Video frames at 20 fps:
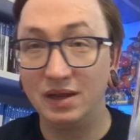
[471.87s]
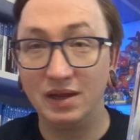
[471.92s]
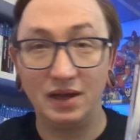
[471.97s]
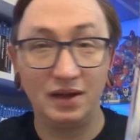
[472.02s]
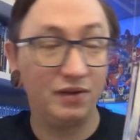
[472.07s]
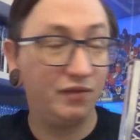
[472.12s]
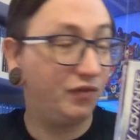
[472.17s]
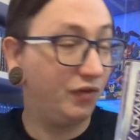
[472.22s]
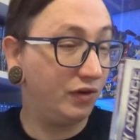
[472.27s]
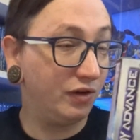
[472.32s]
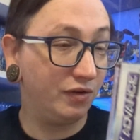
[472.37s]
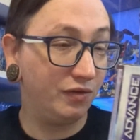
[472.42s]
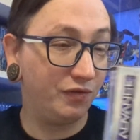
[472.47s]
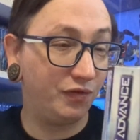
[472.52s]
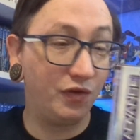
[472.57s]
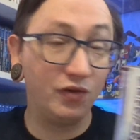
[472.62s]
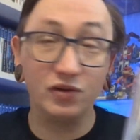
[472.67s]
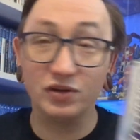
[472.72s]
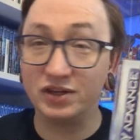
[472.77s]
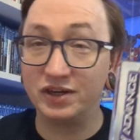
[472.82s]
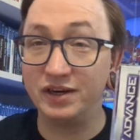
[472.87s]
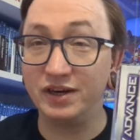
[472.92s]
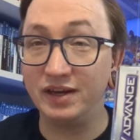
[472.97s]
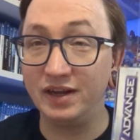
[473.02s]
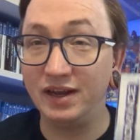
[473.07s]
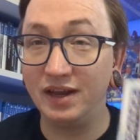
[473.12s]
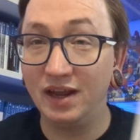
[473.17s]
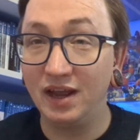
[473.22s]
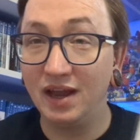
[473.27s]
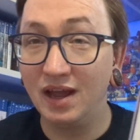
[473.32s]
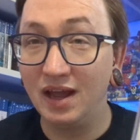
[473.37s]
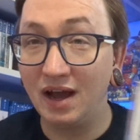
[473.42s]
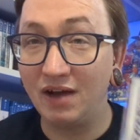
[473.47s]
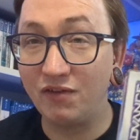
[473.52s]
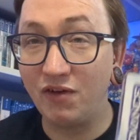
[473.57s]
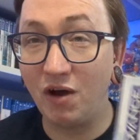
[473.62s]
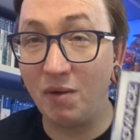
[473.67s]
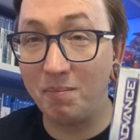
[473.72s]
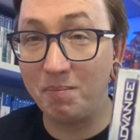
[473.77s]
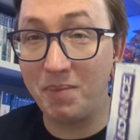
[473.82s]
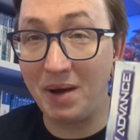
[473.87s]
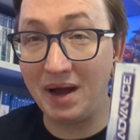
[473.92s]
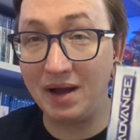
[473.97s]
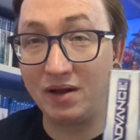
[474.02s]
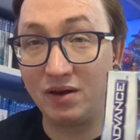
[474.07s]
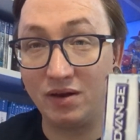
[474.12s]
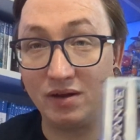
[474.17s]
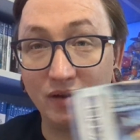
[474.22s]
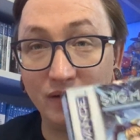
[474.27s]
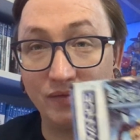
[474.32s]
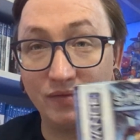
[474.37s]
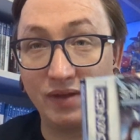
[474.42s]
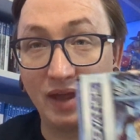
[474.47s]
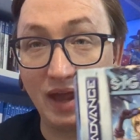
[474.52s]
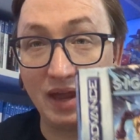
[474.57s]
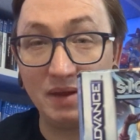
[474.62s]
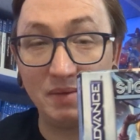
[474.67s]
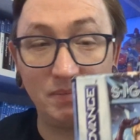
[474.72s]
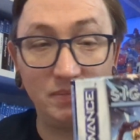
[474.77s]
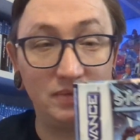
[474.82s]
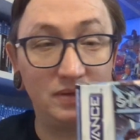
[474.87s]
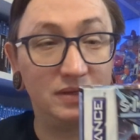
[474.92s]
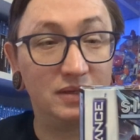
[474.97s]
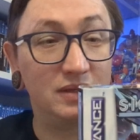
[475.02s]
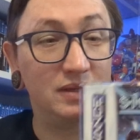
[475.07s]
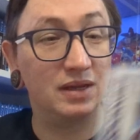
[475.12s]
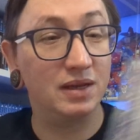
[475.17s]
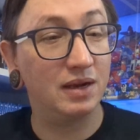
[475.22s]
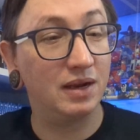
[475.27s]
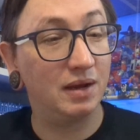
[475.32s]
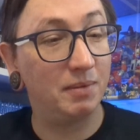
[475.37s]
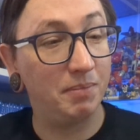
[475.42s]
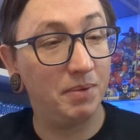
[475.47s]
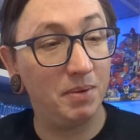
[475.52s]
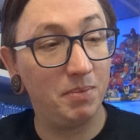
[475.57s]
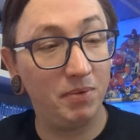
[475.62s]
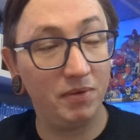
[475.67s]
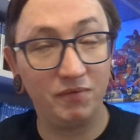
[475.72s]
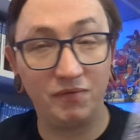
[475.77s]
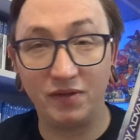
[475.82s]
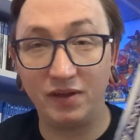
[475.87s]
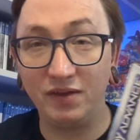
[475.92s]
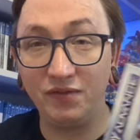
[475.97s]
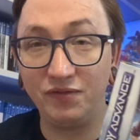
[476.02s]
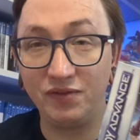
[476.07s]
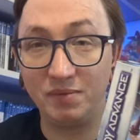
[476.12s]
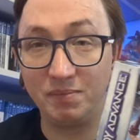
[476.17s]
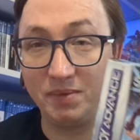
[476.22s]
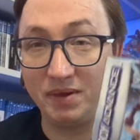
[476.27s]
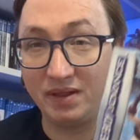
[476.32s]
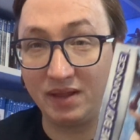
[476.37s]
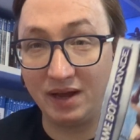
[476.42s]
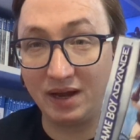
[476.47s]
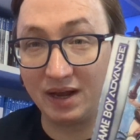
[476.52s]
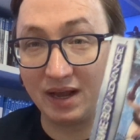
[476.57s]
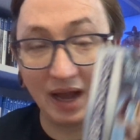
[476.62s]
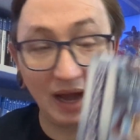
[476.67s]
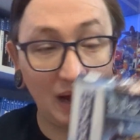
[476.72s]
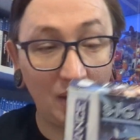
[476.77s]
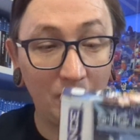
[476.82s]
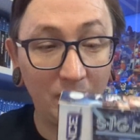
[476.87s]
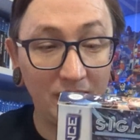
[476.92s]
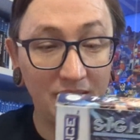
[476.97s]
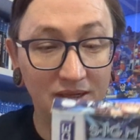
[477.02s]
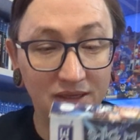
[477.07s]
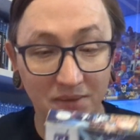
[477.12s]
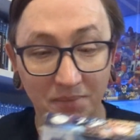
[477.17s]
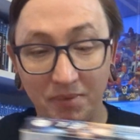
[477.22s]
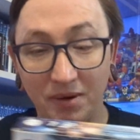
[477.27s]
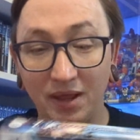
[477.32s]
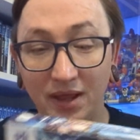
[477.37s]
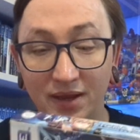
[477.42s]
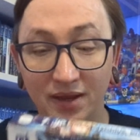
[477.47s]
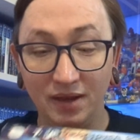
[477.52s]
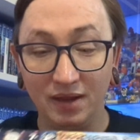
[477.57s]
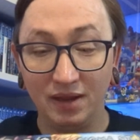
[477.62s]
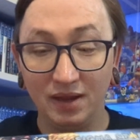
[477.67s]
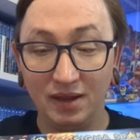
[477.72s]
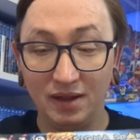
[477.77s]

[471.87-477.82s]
And unfortunately, I've got a backlog of games that like people have gifted me that I can't wait to play.